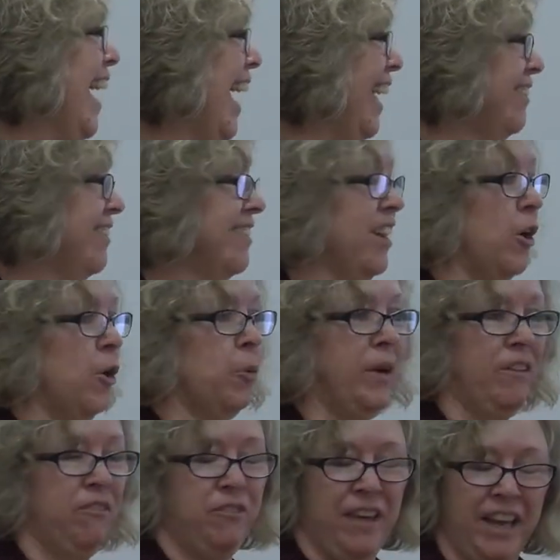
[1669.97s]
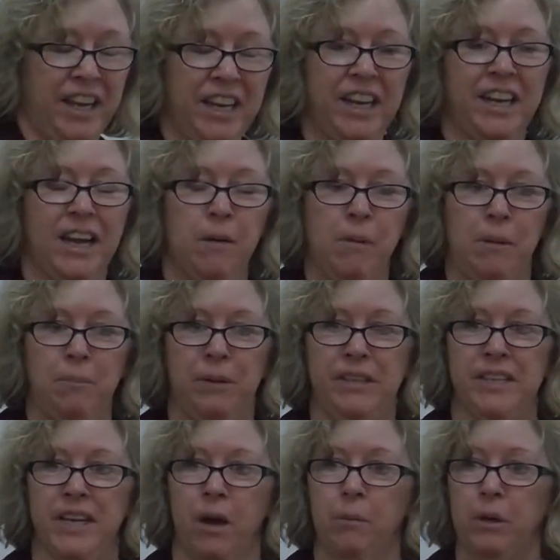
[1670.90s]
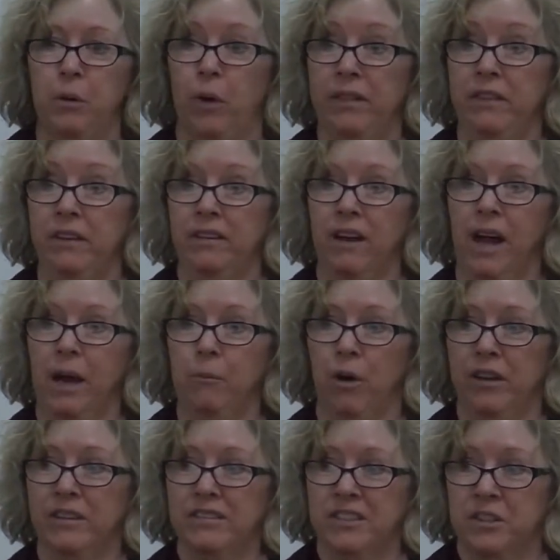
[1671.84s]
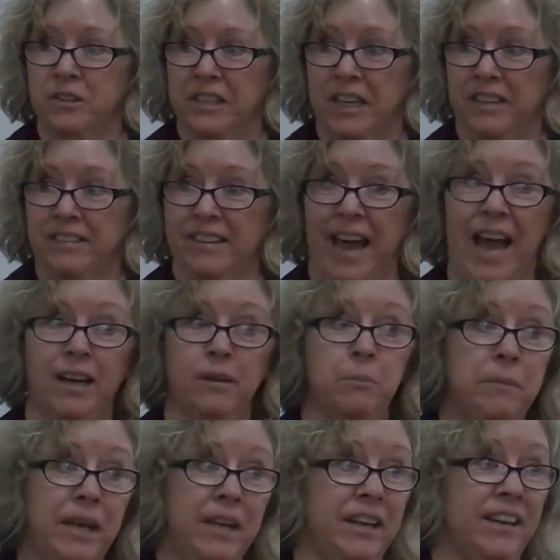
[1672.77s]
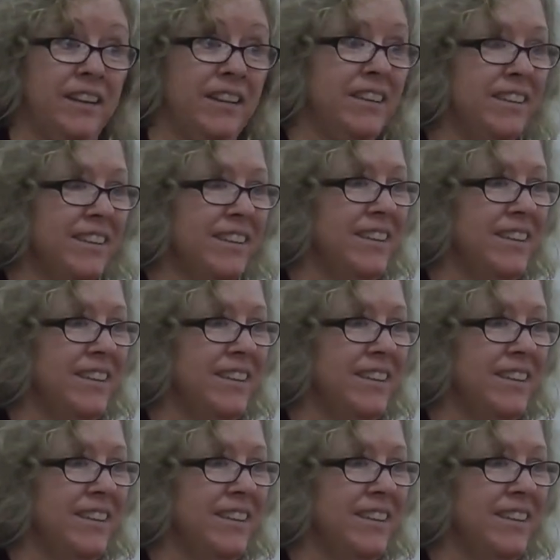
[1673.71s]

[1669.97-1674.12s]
and so if they could come up and tell me what the time was to the exact minute,